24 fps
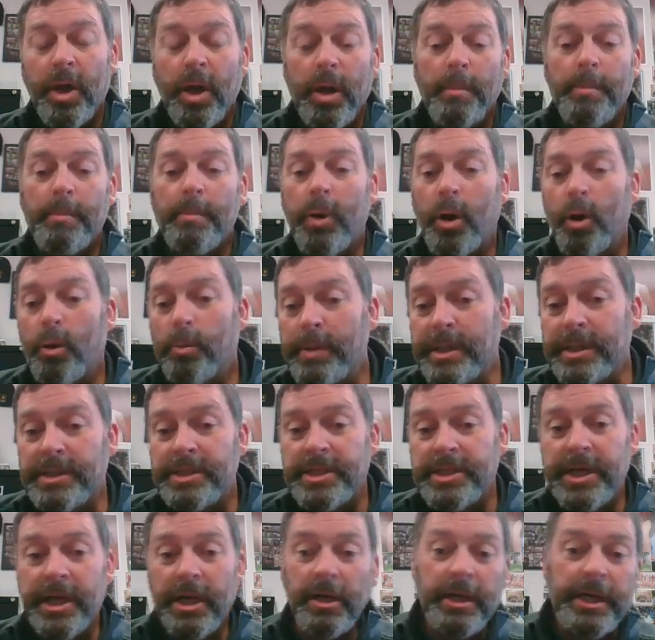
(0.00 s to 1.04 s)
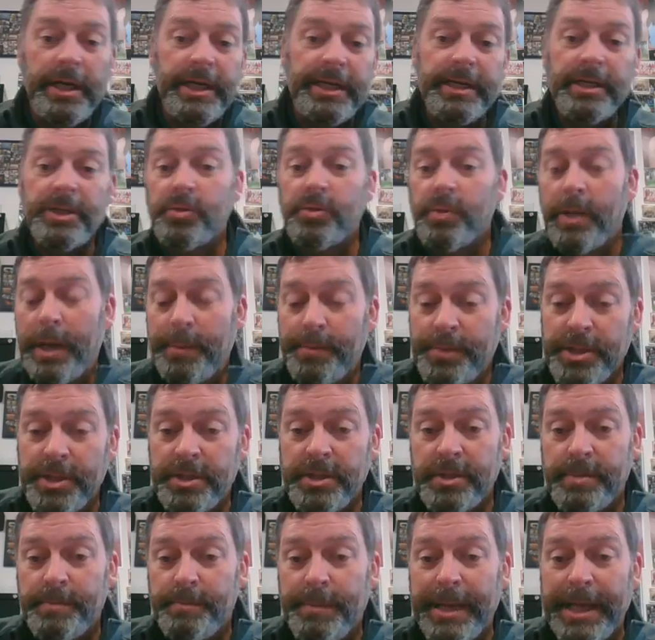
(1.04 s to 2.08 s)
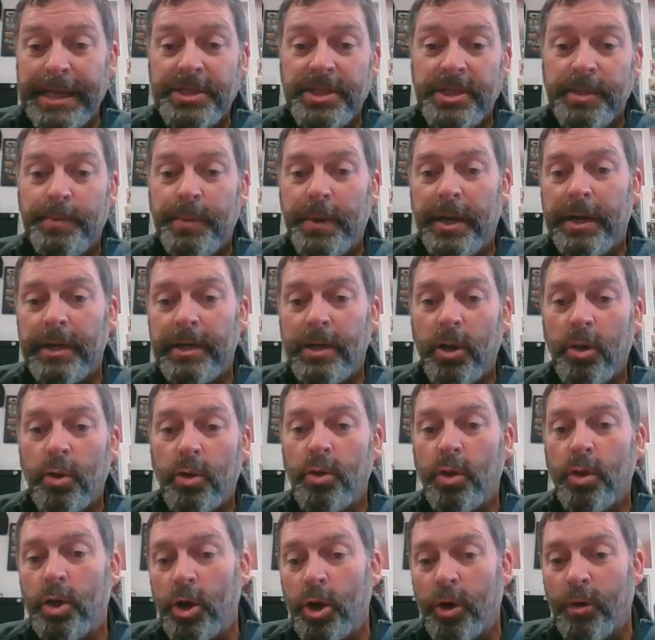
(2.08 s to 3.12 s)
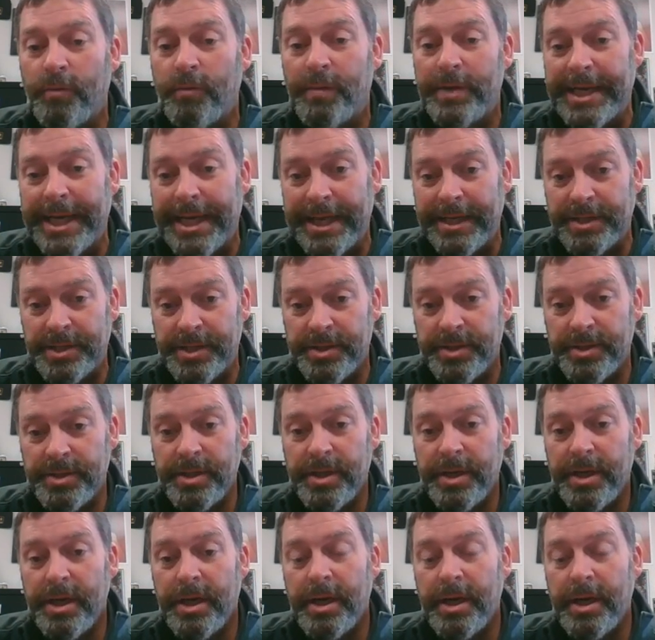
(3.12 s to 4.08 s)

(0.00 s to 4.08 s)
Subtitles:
momentary disruptions based upon local COVID cases.